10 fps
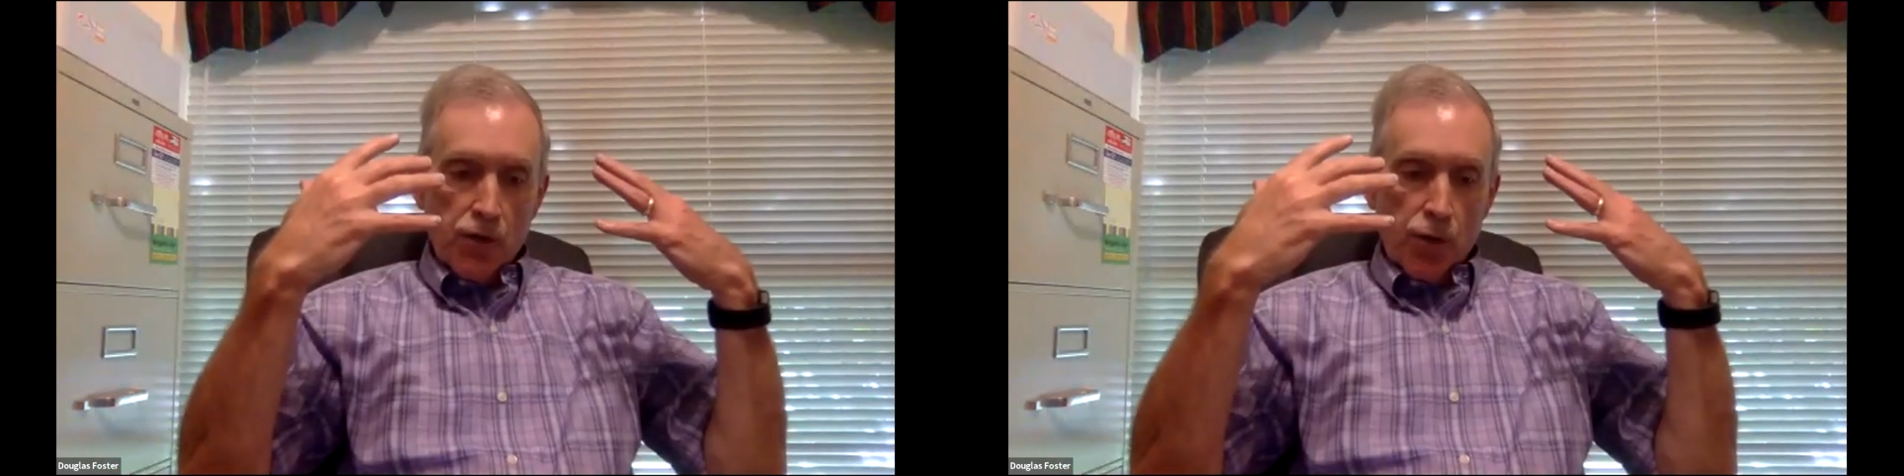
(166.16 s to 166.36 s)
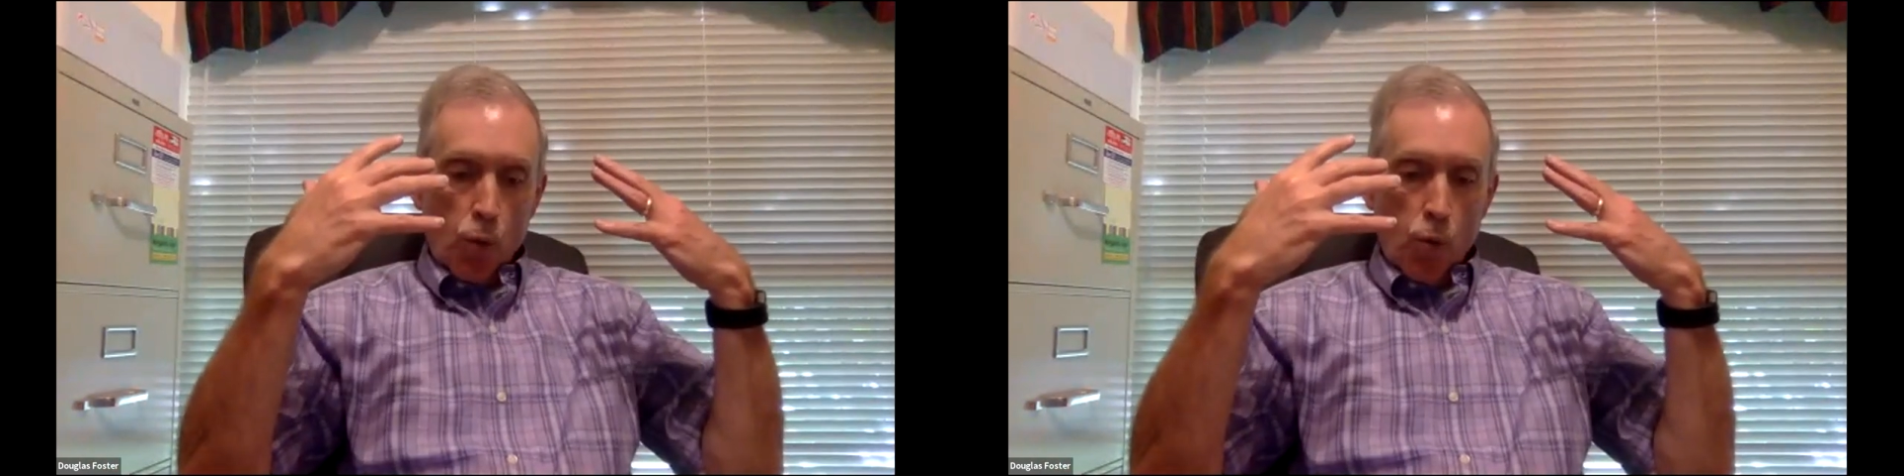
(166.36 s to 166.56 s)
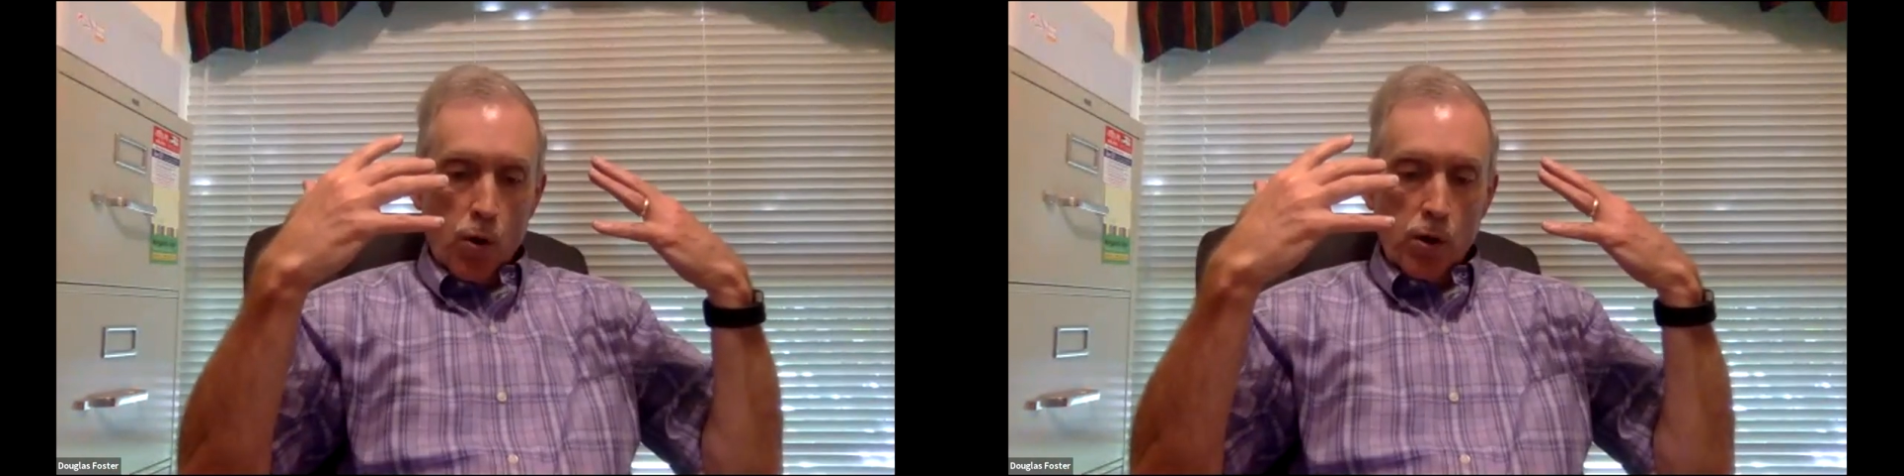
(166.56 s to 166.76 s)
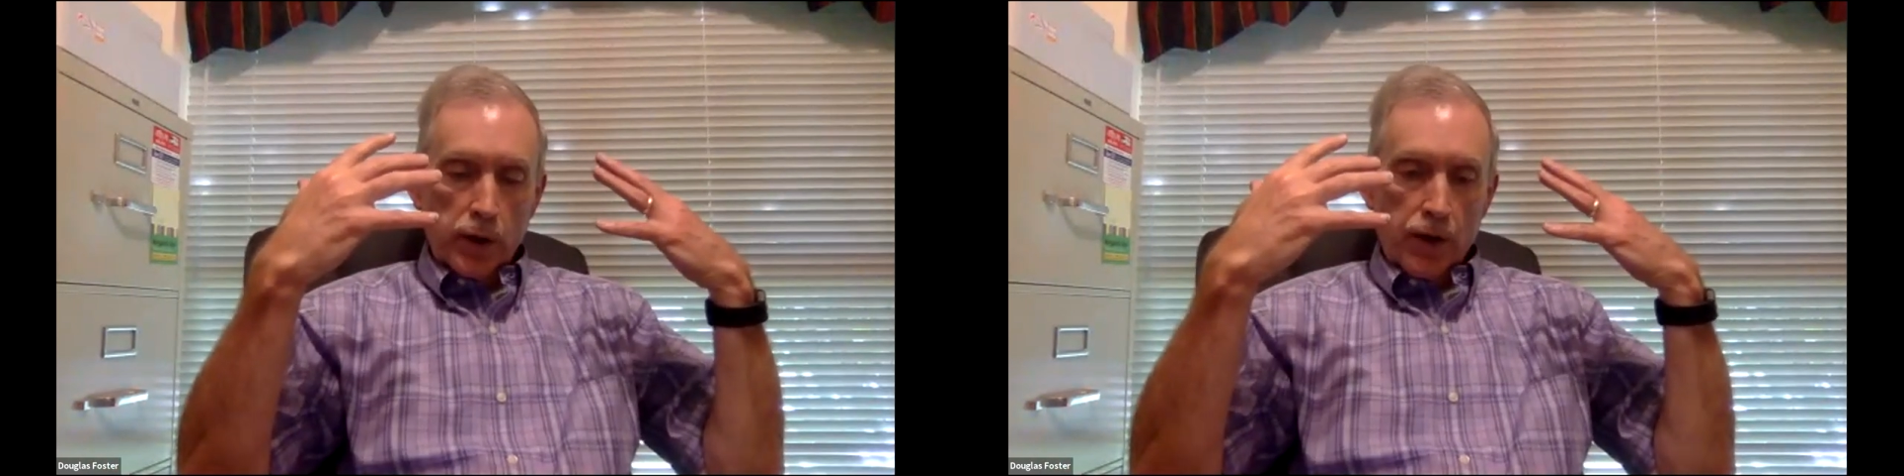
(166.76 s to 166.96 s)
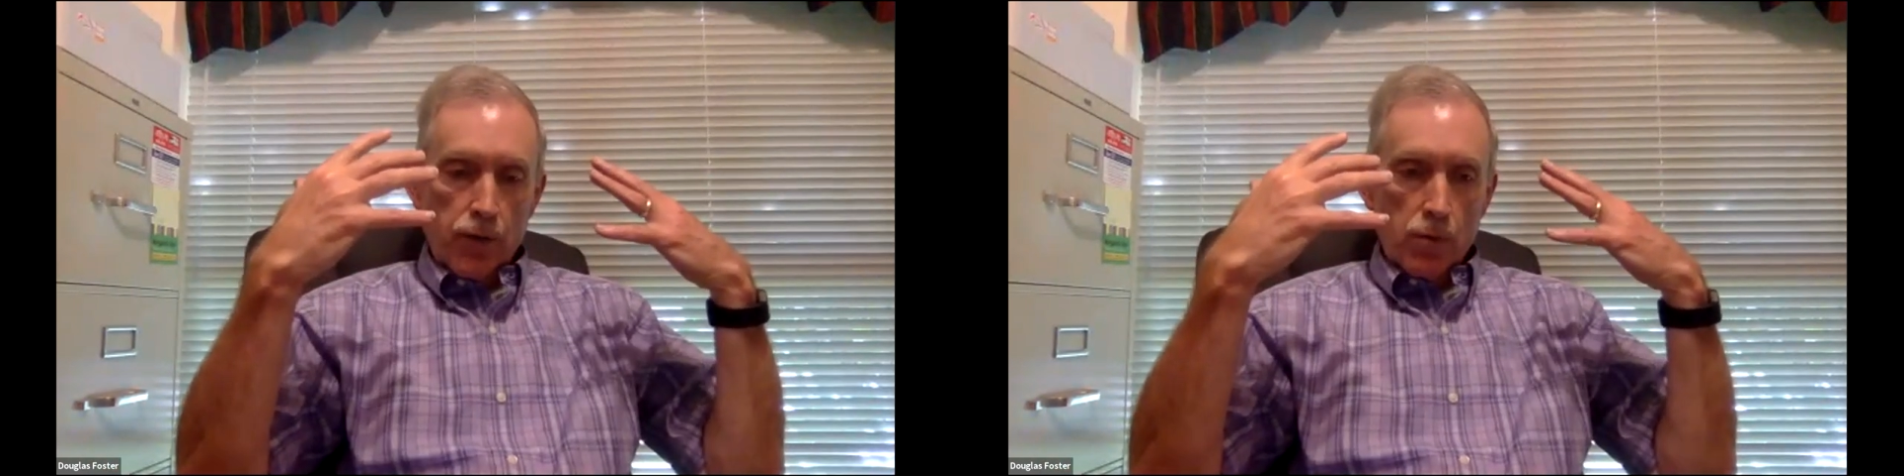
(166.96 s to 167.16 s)
of the
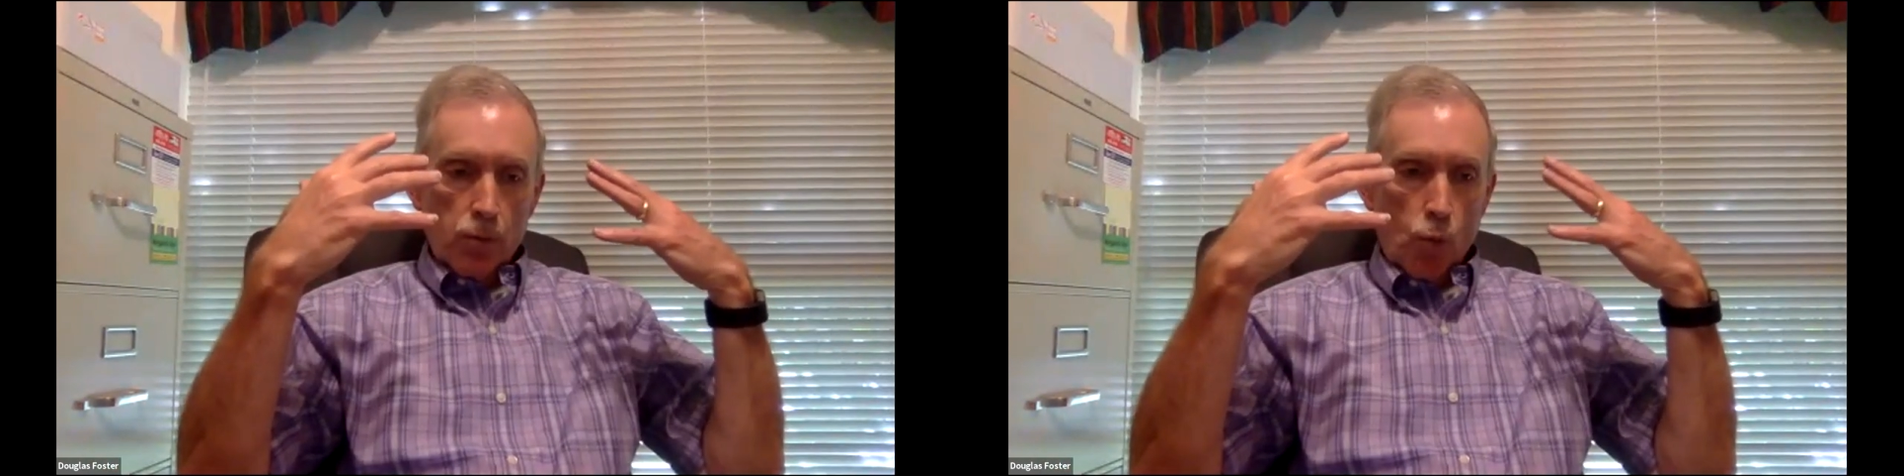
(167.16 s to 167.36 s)
world, different